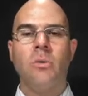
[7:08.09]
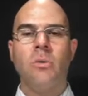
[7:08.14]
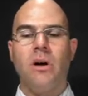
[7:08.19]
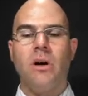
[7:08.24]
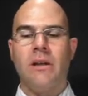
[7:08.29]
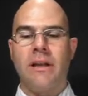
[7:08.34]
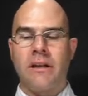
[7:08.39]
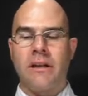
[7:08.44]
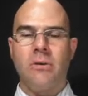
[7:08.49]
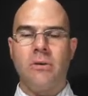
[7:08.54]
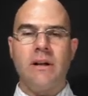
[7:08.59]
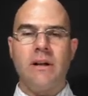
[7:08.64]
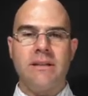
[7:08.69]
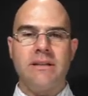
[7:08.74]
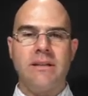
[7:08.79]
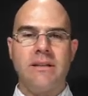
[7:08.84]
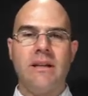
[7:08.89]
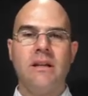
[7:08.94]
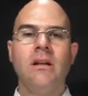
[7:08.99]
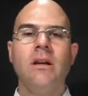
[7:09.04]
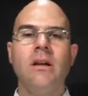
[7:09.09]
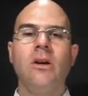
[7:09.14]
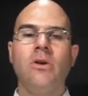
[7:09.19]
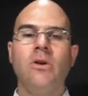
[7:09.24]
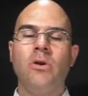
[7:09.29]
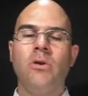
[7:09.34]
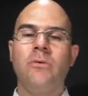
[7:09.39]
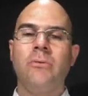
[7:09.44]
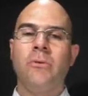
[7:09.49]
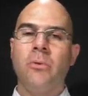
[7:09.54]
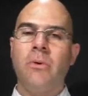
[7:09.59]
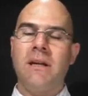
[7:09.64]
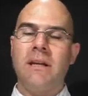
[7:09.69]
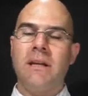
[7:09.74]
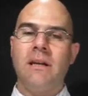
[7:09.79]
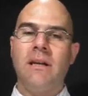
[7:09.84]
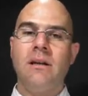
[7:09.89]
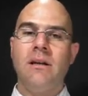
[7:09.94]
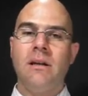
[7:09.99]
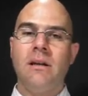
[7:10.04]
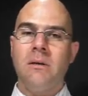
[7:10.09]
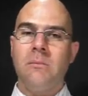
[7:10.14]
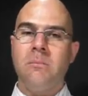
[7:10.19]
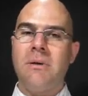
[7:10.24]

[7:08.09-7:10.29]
Well, a creditor, you've already